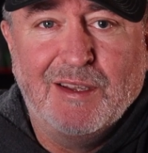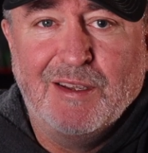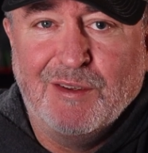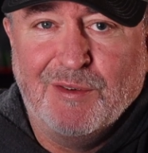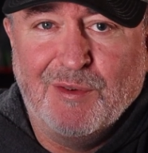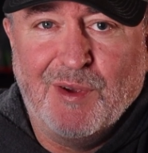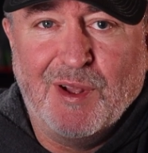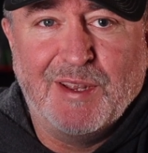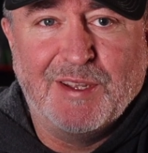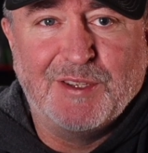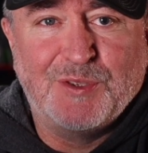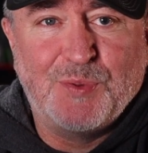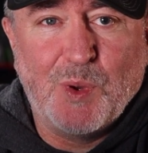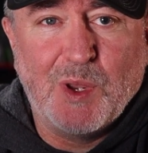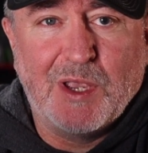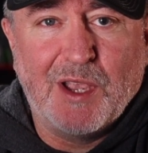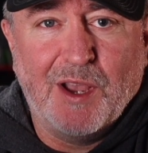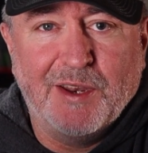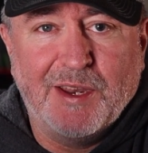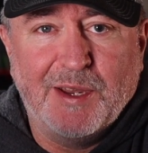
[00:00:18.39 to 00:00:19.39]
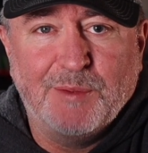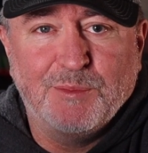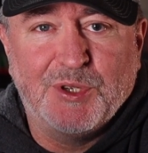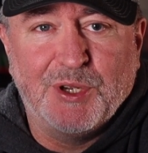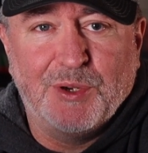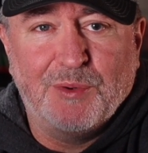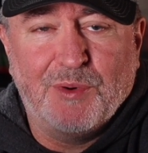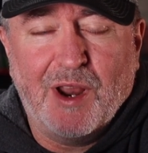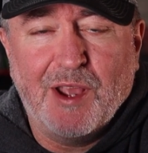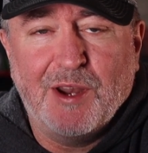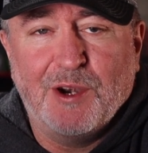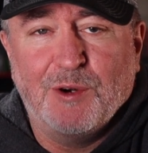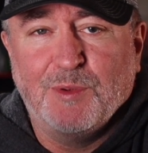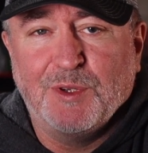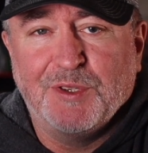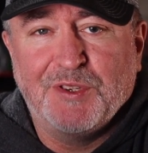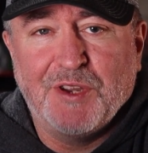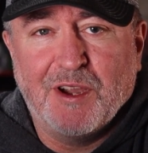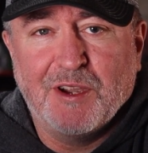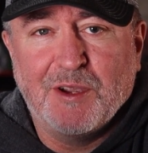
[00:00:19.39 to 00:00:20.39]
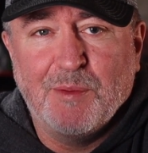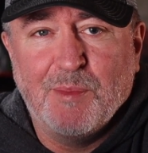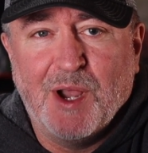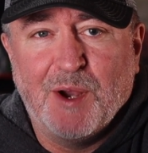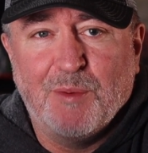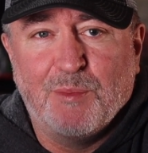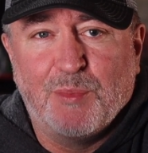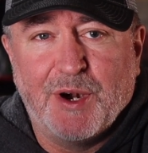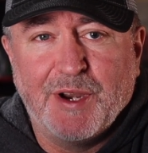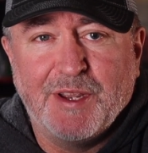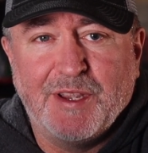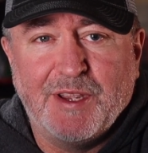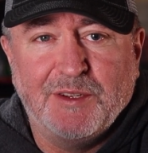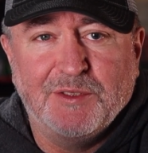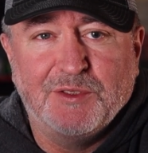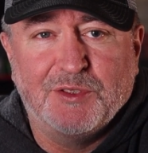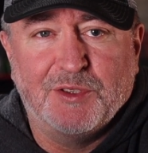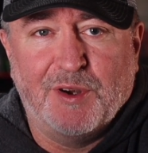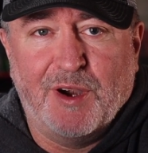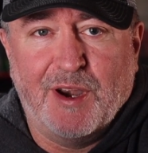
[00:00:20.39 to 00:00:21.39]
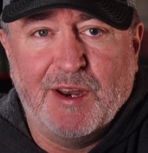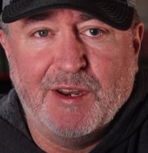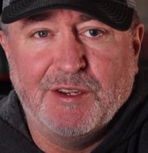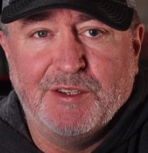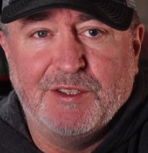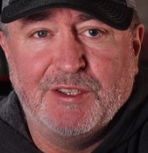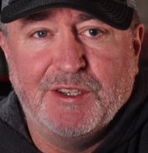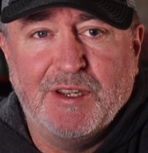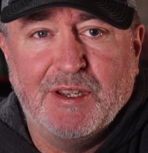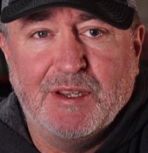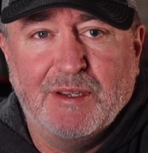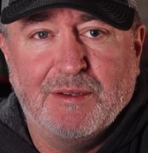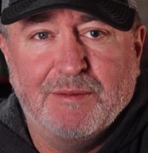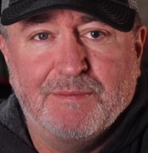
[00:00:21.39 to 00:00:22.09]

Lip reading: Well, this week on MCrider, we'll talk about braking strategy.